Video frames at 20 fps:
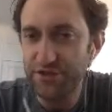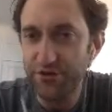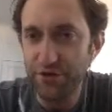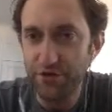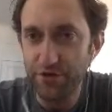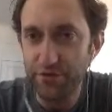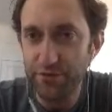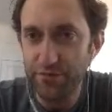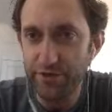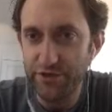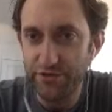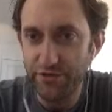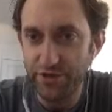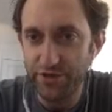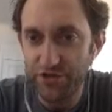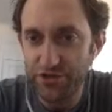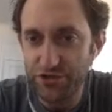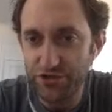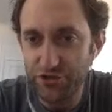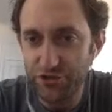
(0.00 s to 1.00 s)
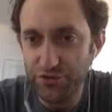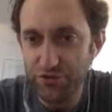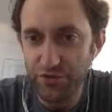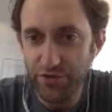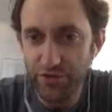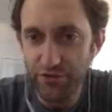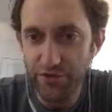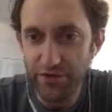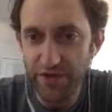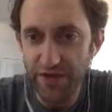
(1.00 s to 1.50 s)
good old mid-range
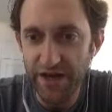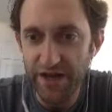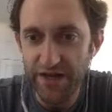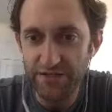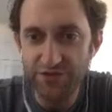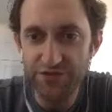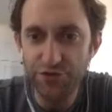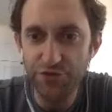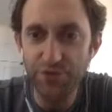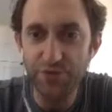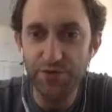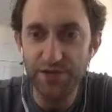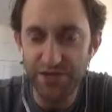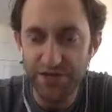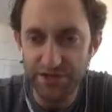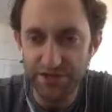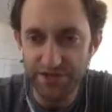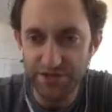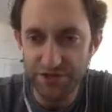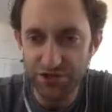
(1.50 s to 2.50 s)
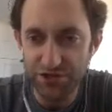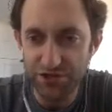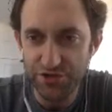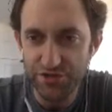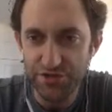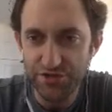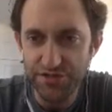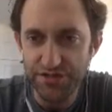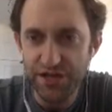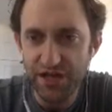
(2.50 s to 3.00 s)
Druid without too many
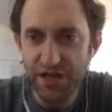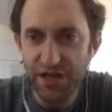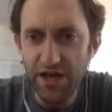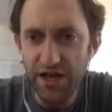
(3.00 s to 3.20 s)
additions.